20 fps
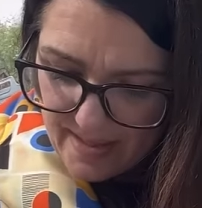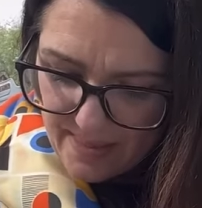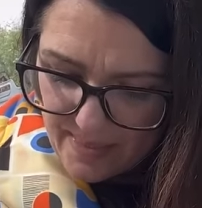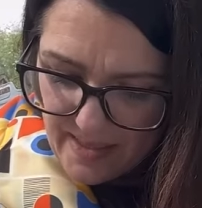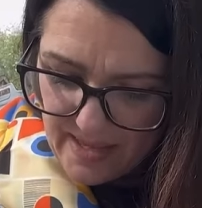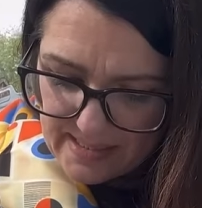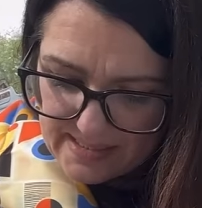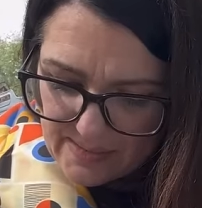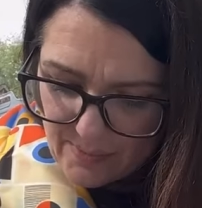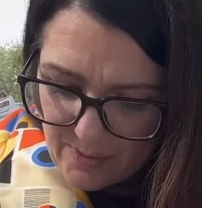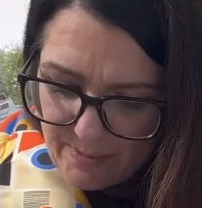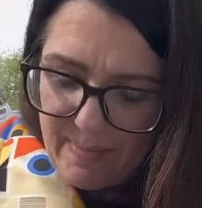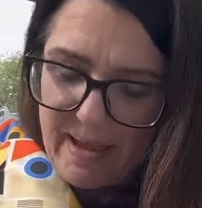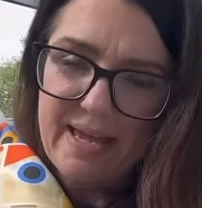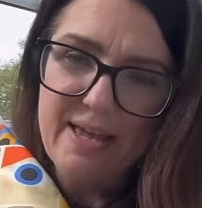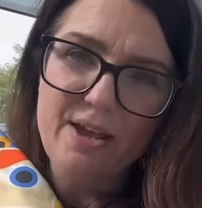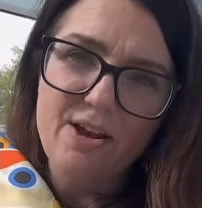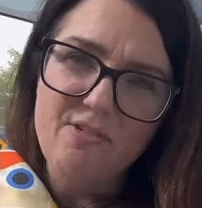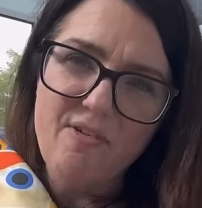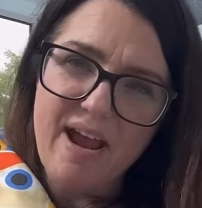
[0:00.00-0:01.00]
thinks it would
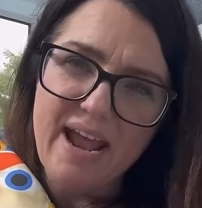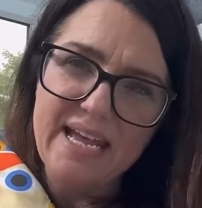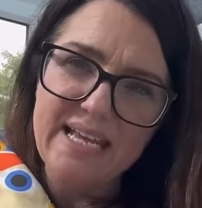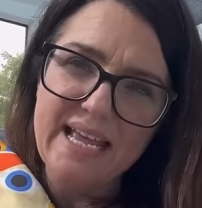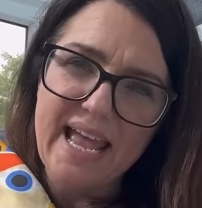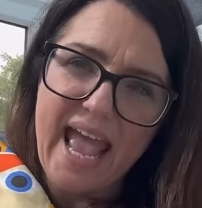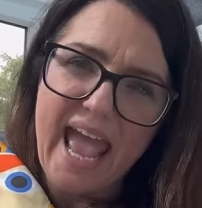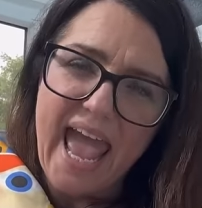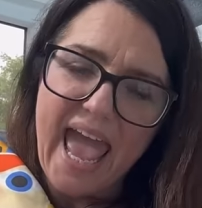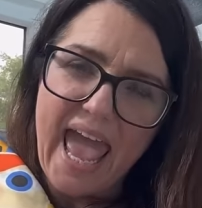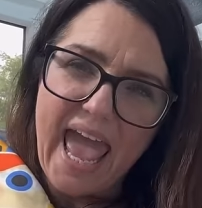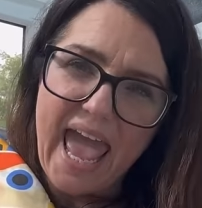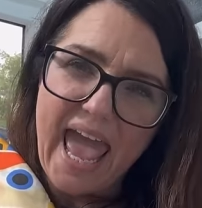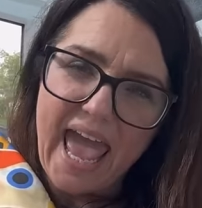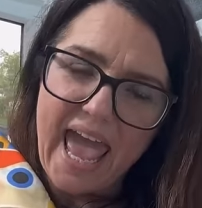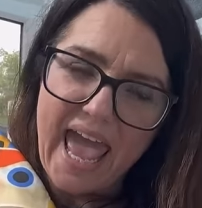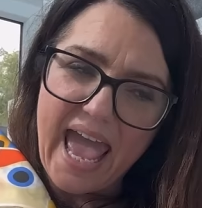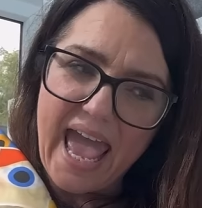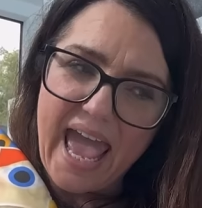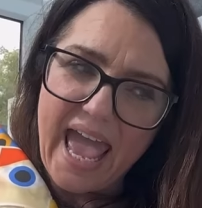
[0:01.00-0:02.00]
make a great
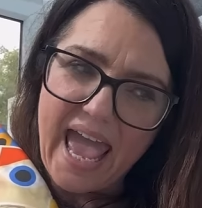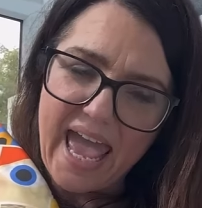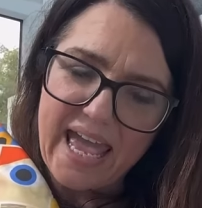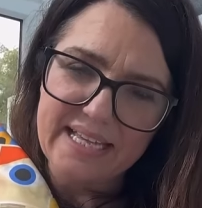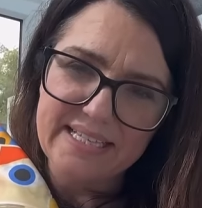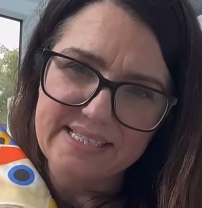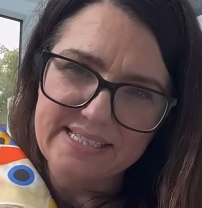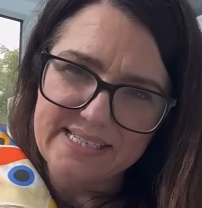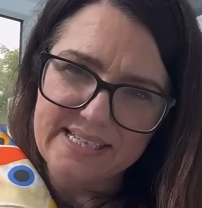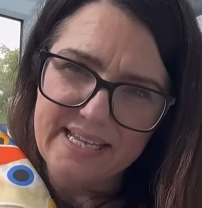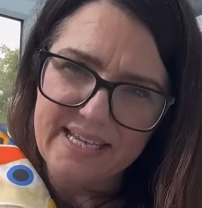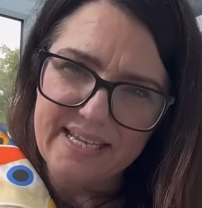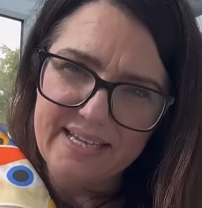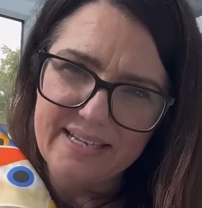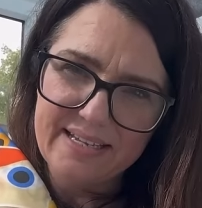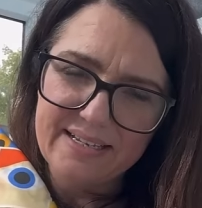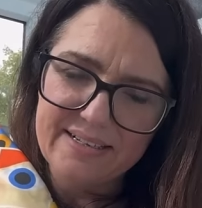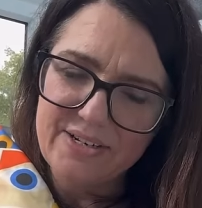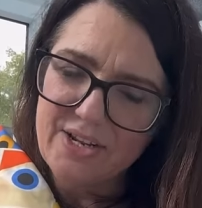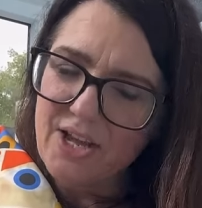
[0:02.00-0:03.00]
Etsy.
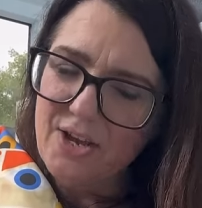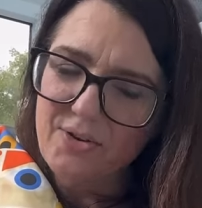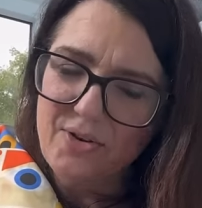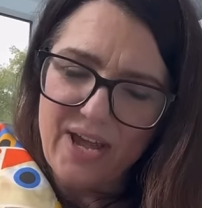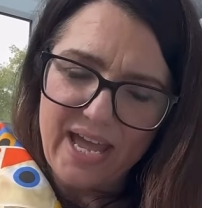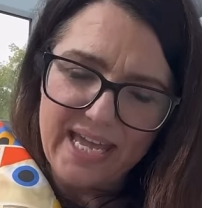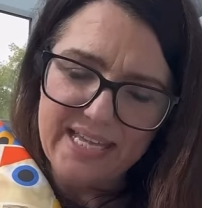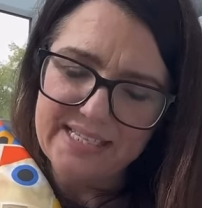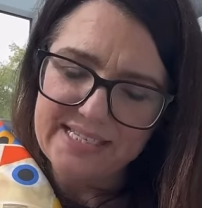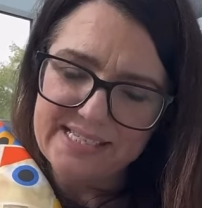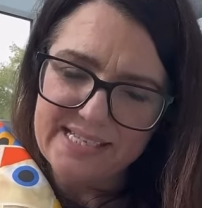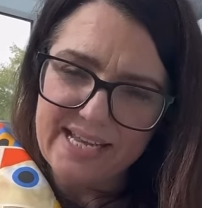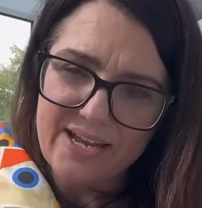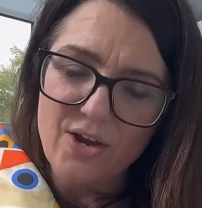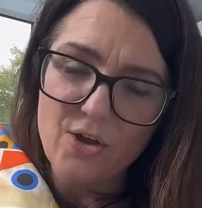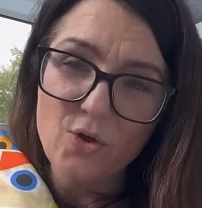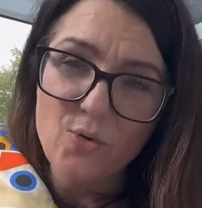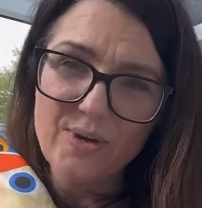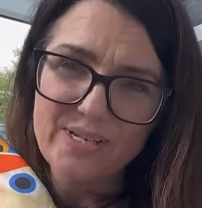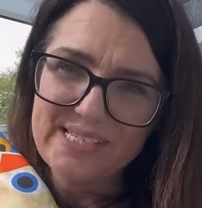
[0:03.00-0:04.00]
No, not Etsy.
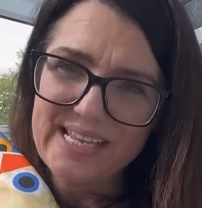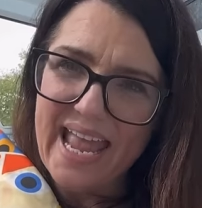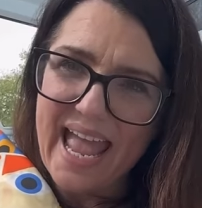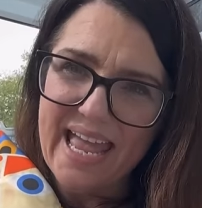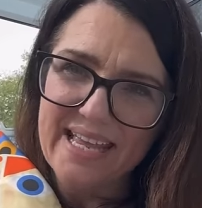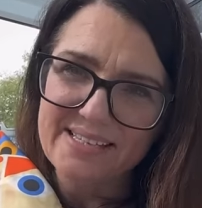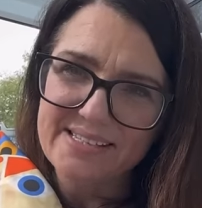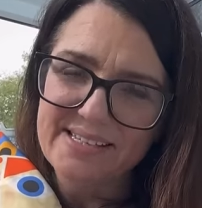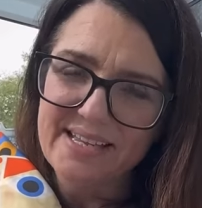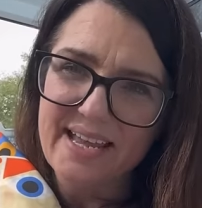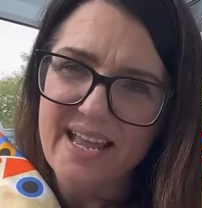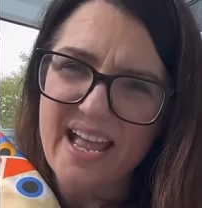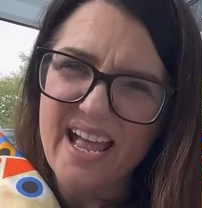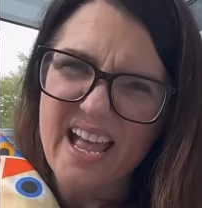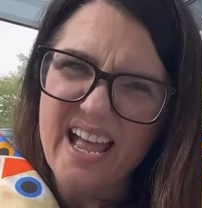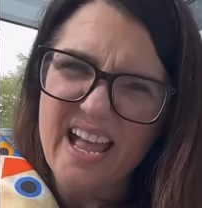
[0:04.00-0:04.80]
I always say Etsy.